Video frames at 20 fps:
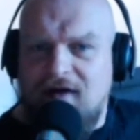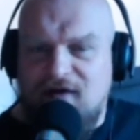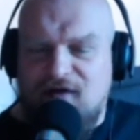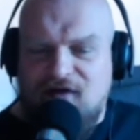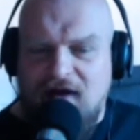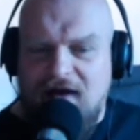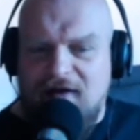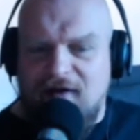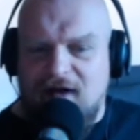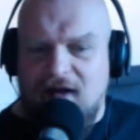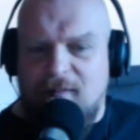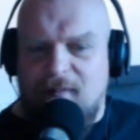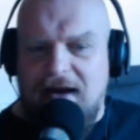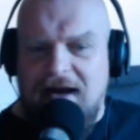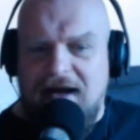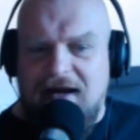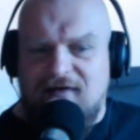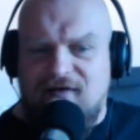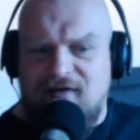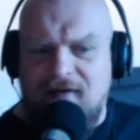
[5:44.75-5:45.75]
sitting on the
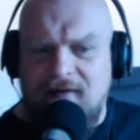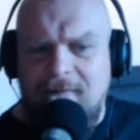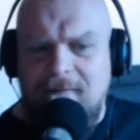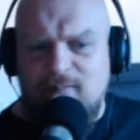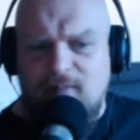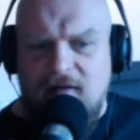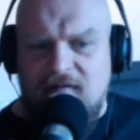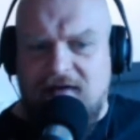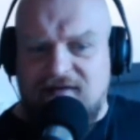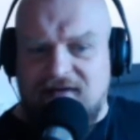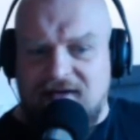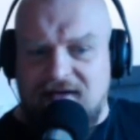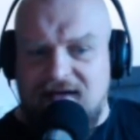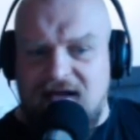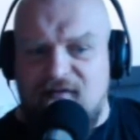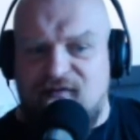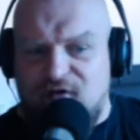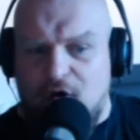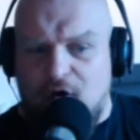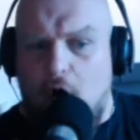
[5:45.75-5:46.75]
bed that I've had to
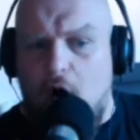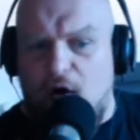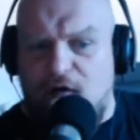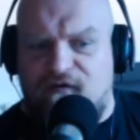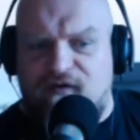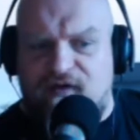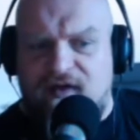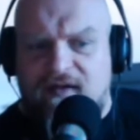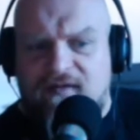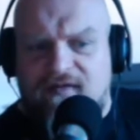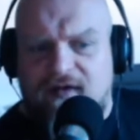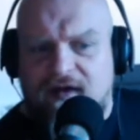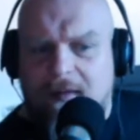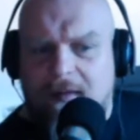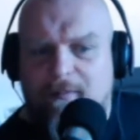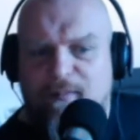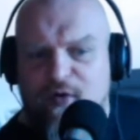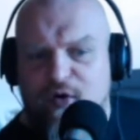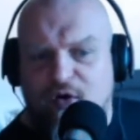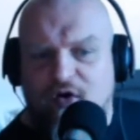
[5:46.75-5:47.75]
lift off the
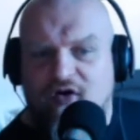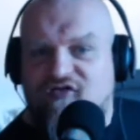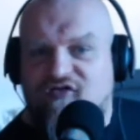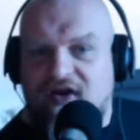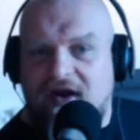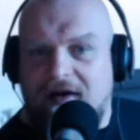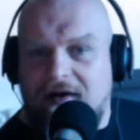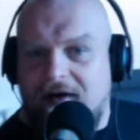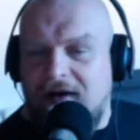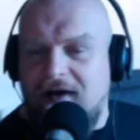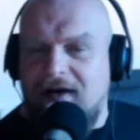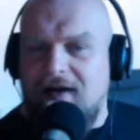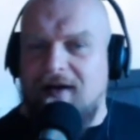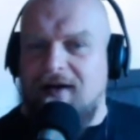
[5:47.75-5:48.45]
computer chair,